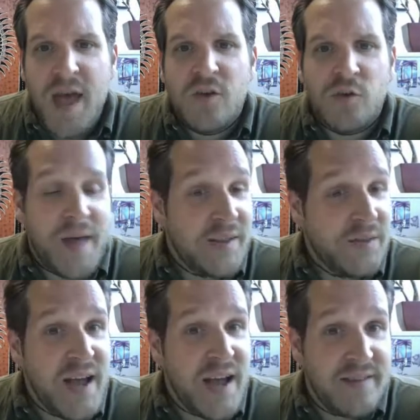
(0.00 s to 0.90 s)
so that's
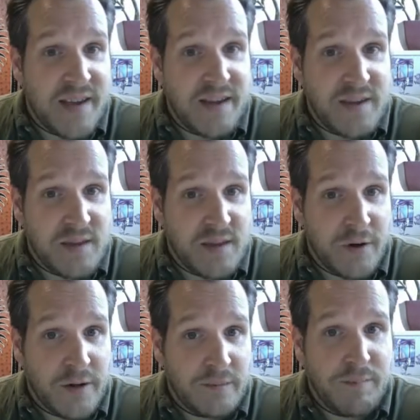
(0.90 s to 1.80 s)
the identity
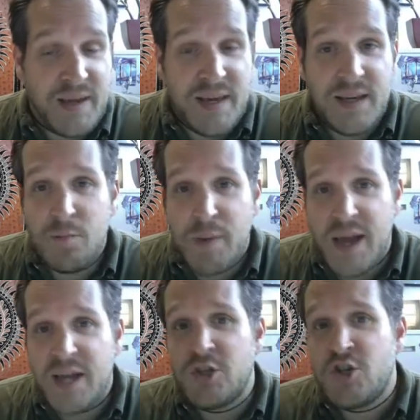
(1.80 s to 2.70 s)
theory. Being in
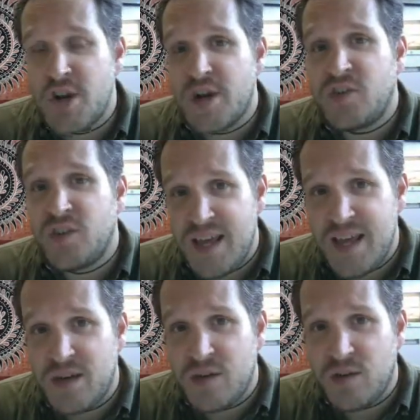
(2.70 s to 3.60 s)
pain just
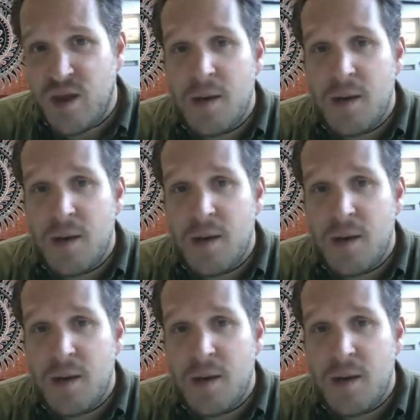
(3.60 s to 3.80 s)
is